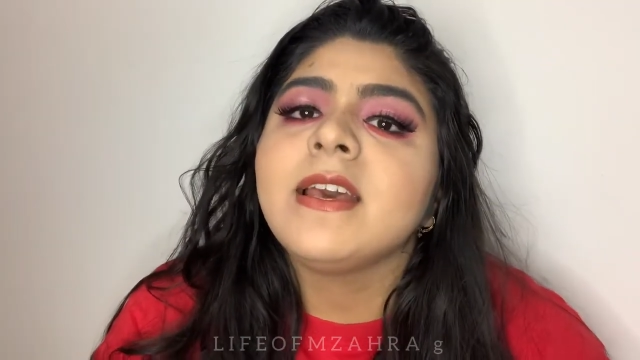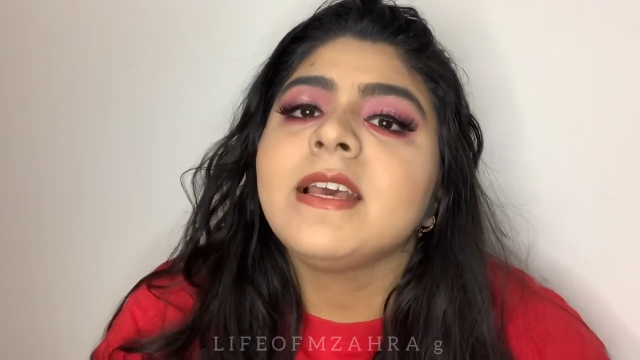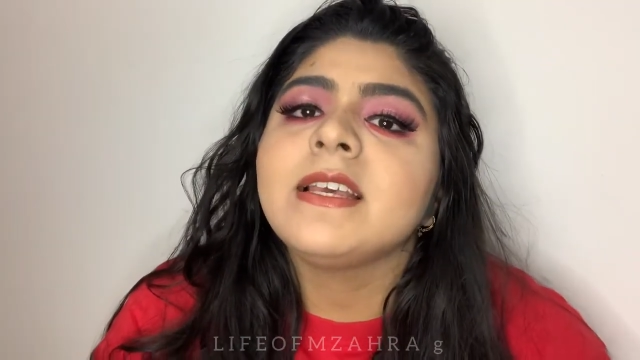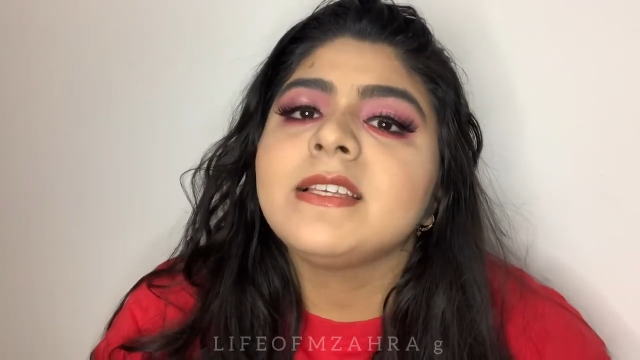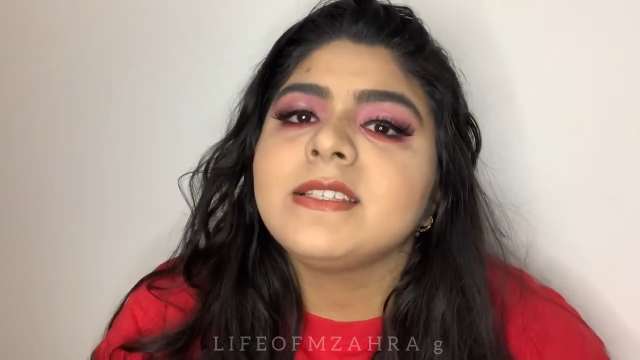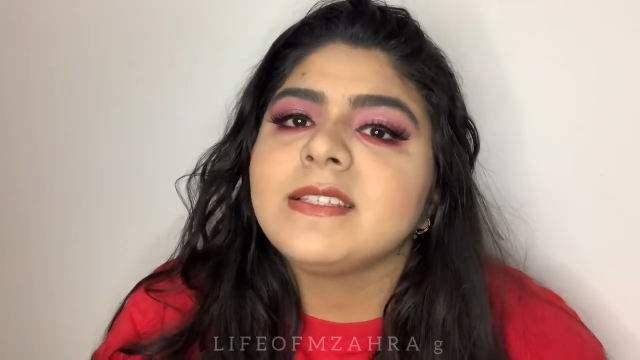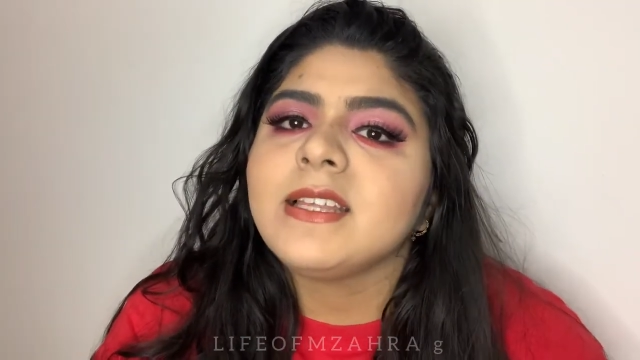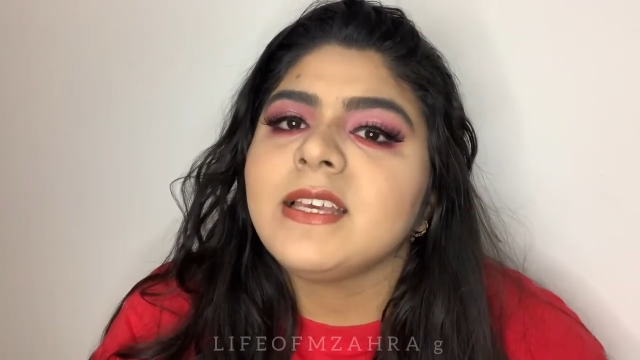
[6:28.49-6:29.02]

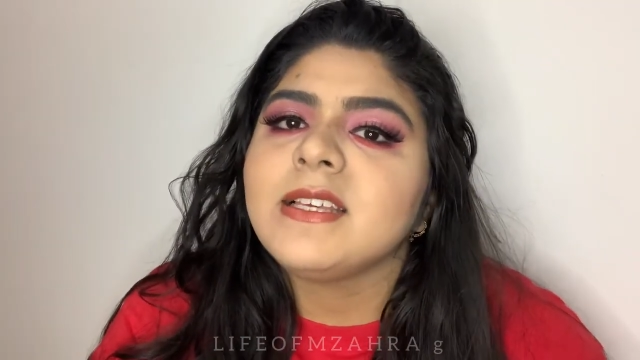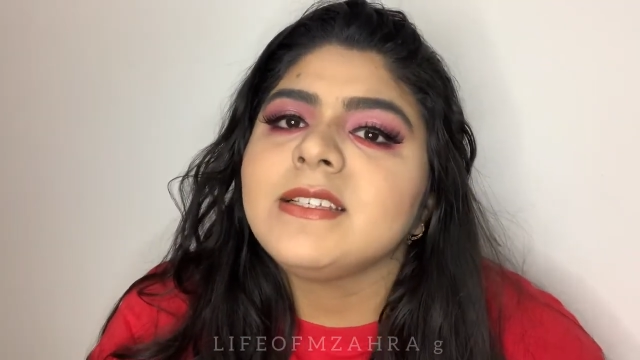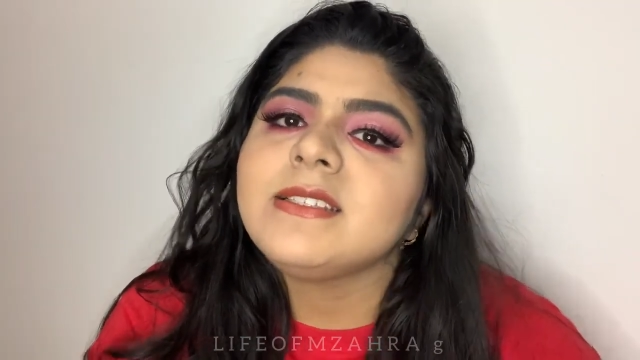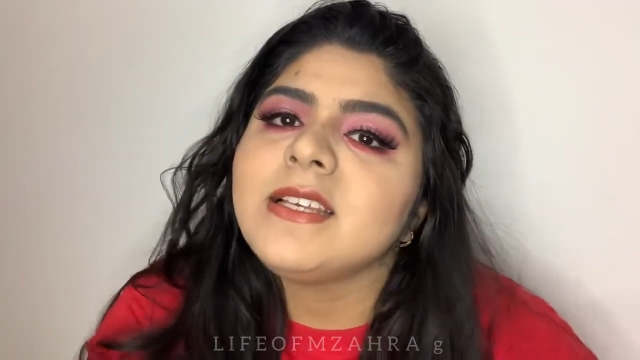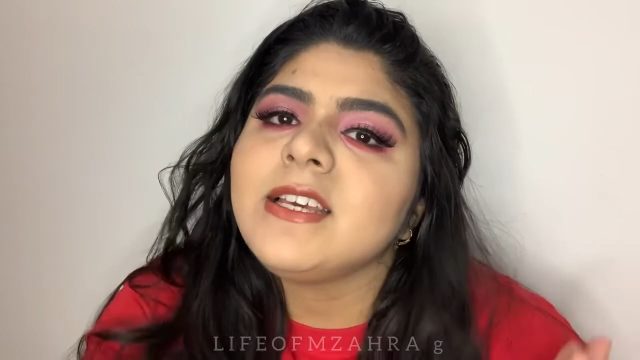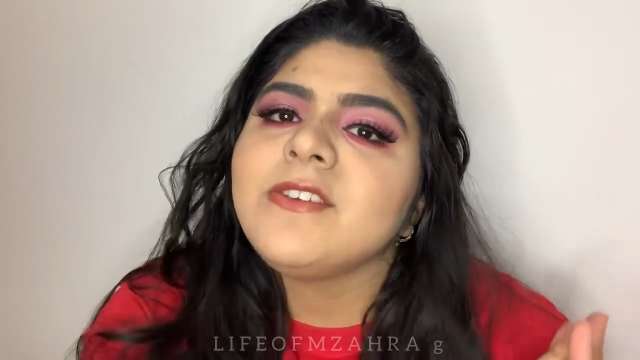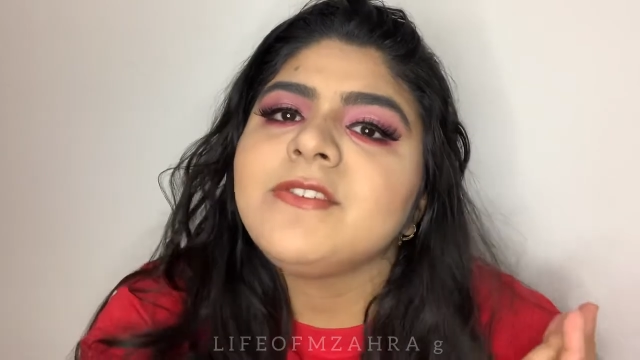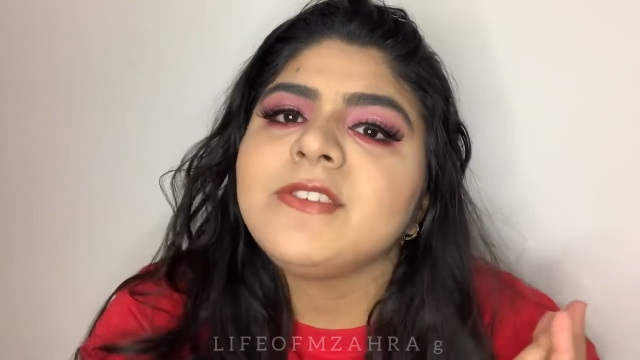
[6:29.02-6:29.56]
Stay
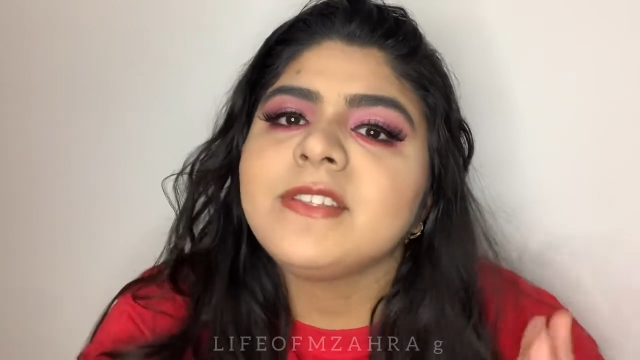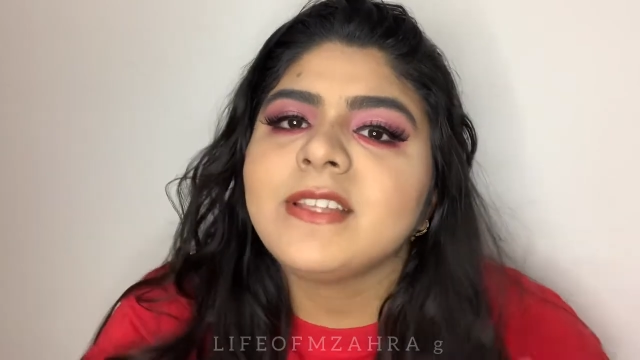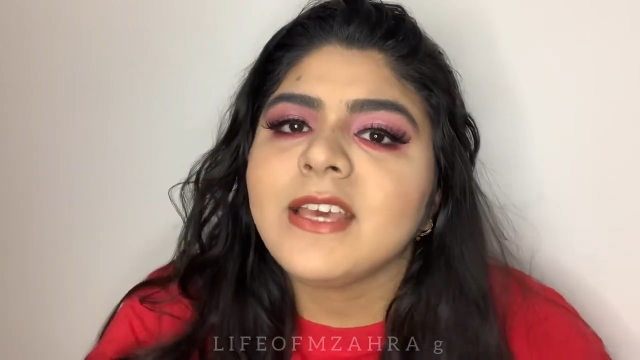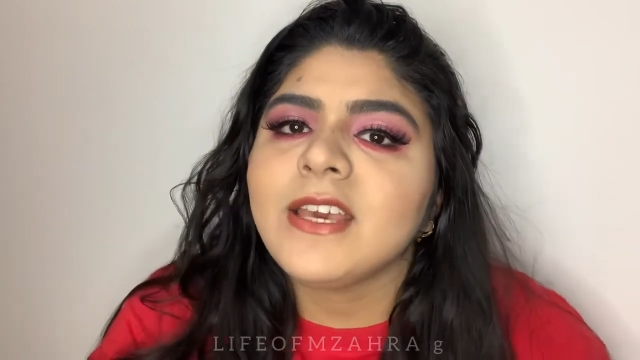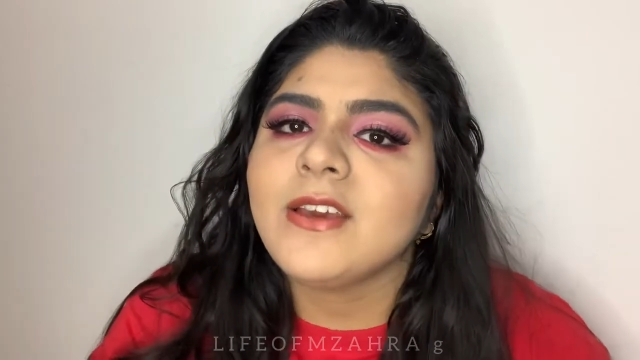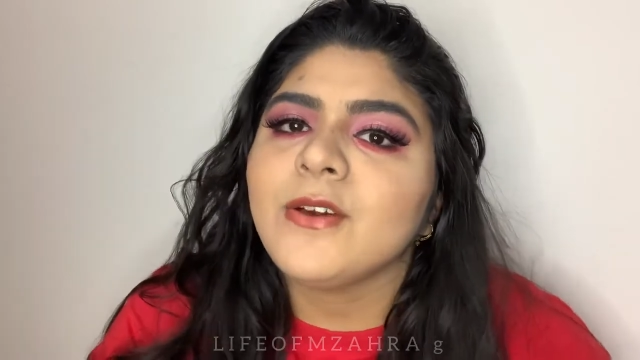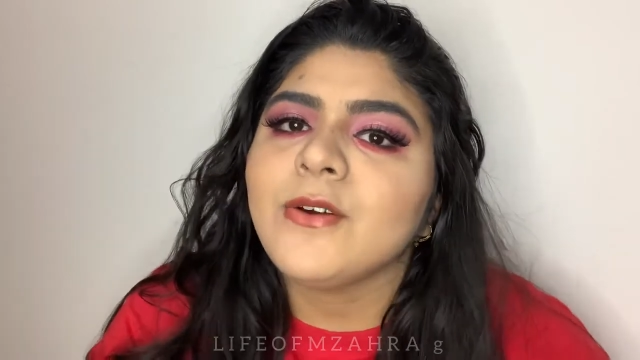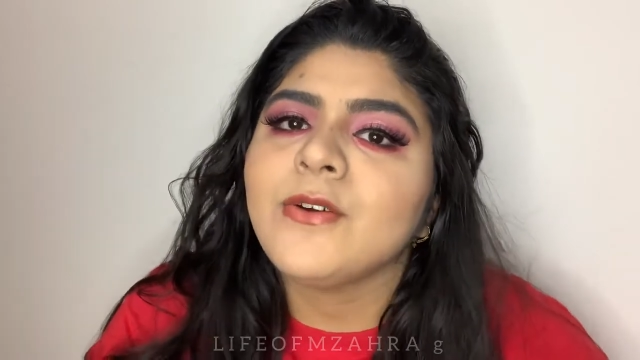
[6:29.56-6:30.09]
safe, stay
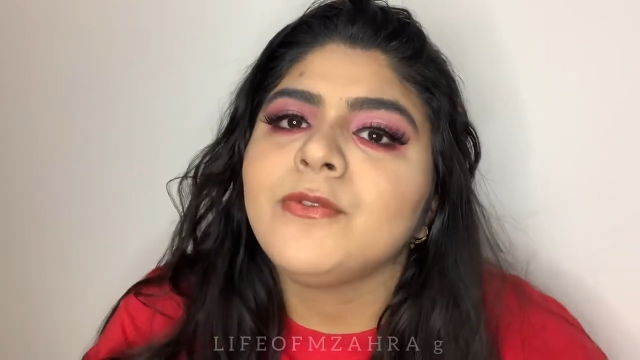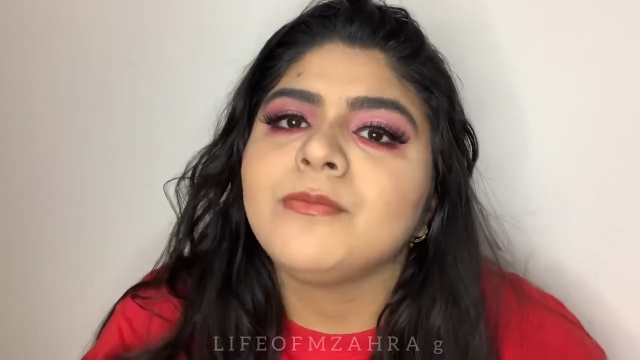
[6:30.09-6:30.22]
home.